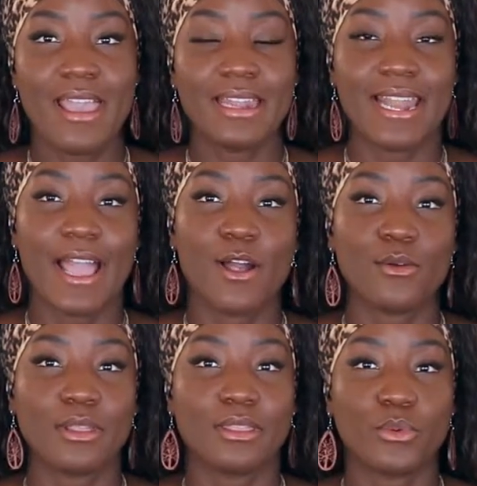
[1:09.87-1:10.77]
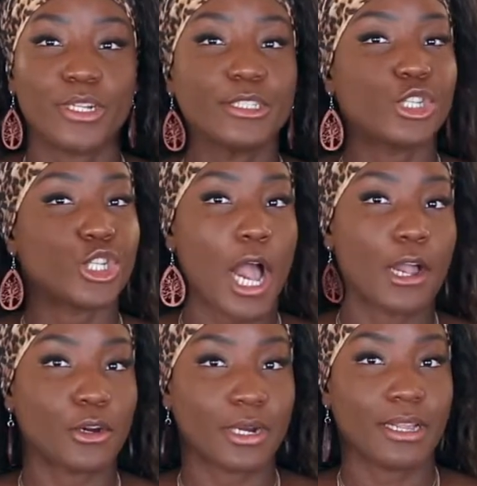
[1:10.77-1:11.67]
Now, the word
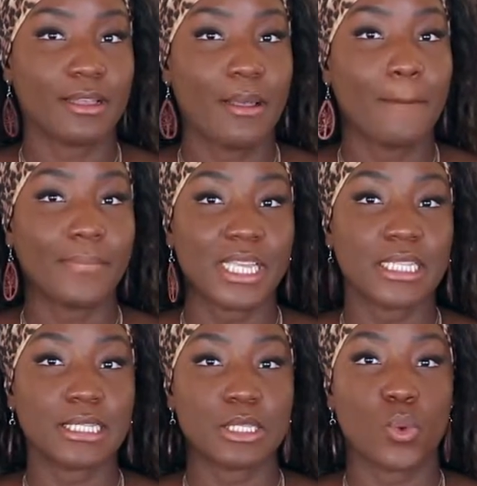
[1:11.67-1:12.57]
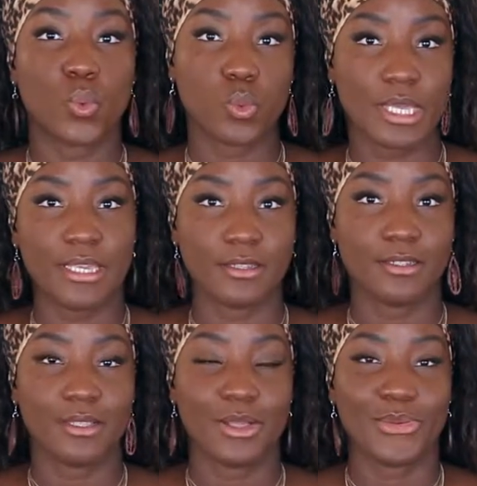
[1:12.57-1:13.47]
chakra means
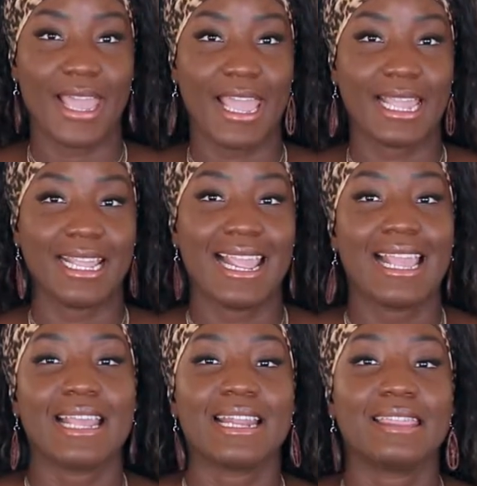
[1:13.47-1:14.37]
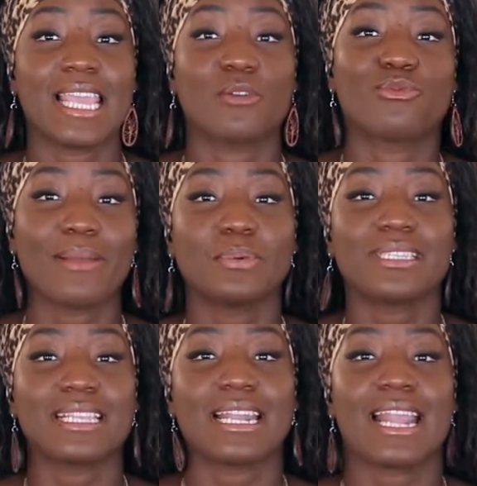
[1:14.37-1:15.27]
wheel, okay? And they
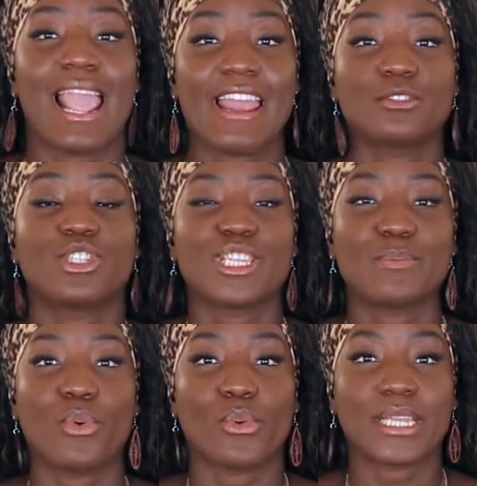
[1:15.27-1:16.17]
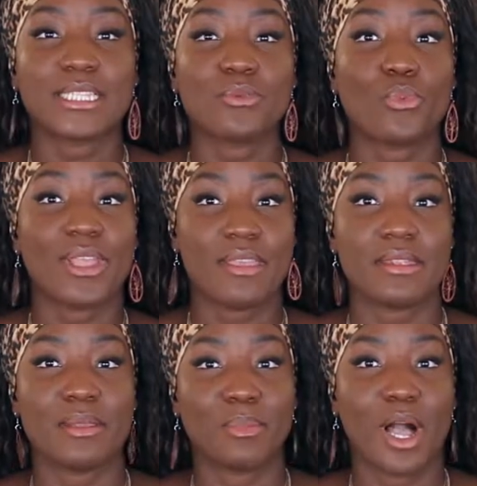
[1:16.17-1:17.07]
represent energy points within
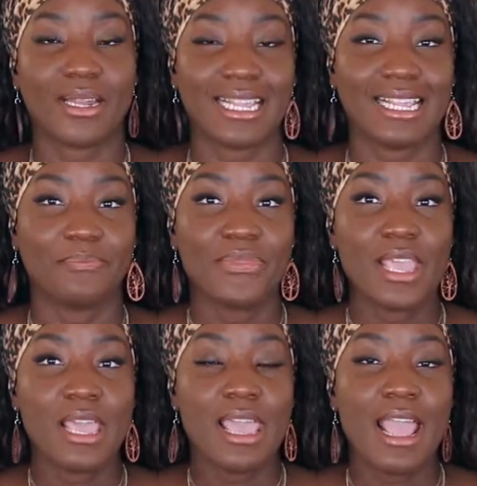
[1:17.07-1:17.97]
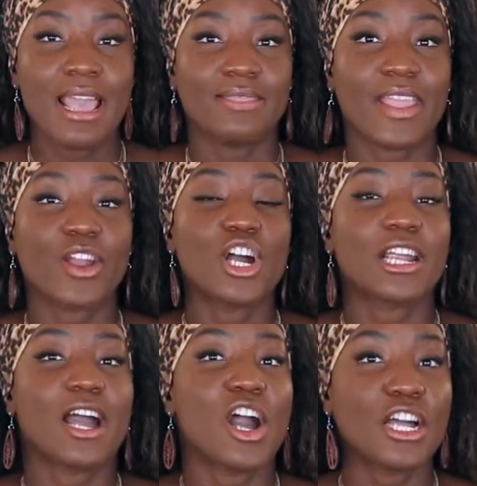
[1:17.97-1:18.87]
the body. There are
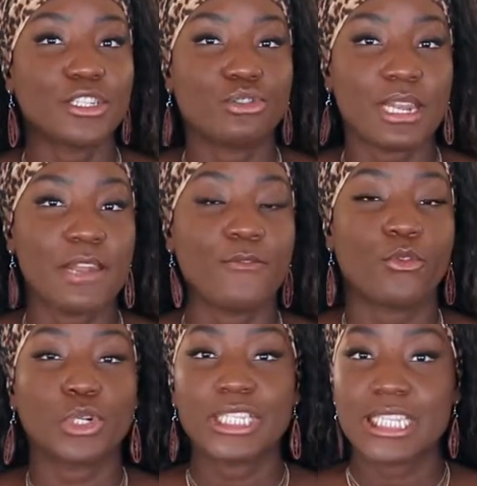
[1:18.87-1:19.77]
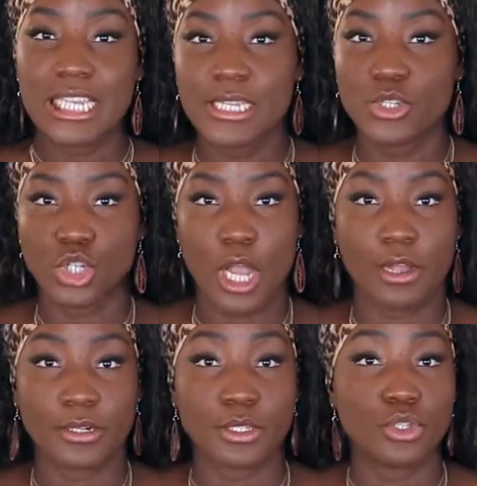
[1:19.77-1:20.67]
114
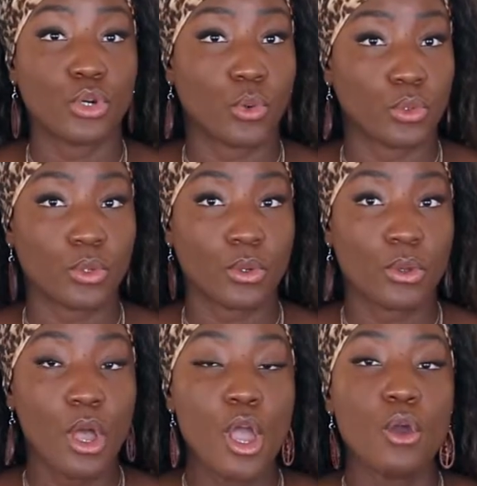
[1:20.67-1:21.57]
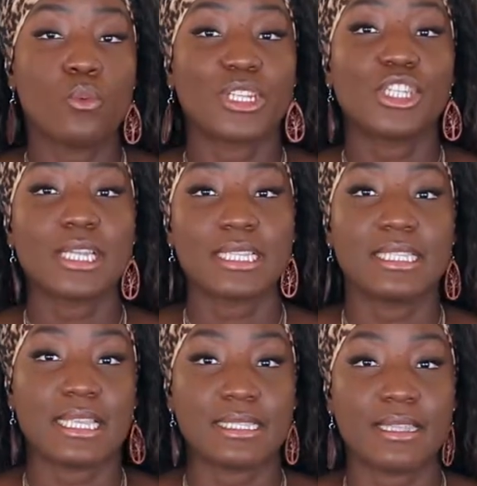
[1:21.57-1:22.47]
chakras total, which
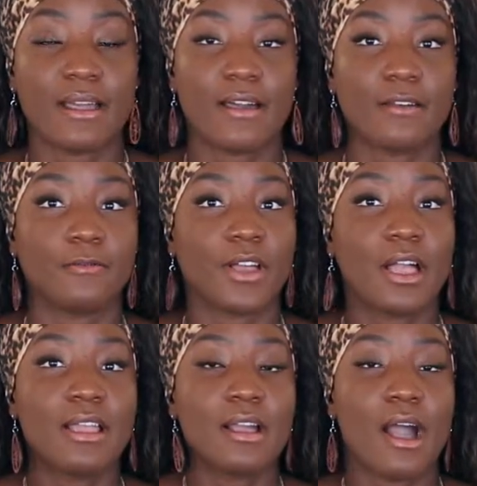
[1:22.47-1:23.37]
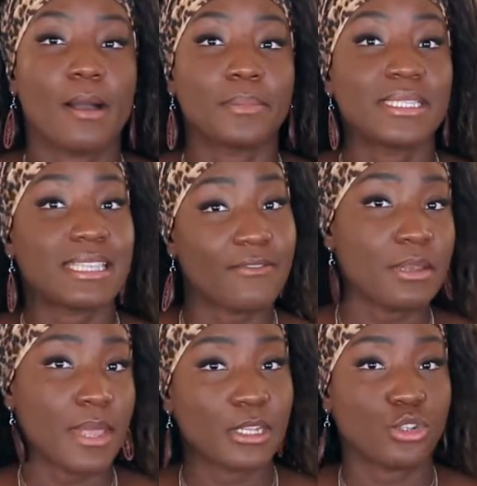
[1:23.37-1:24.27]
consist of 7
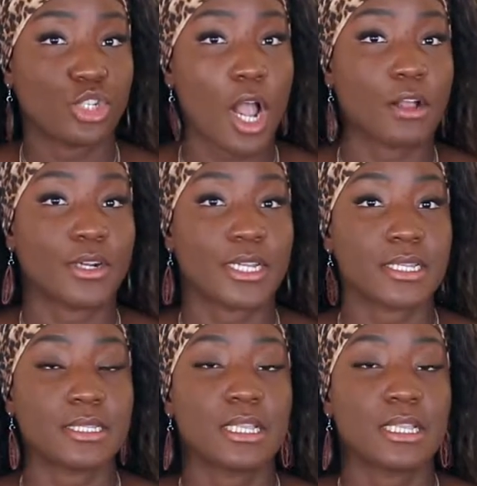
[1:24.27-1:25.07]
major chakras,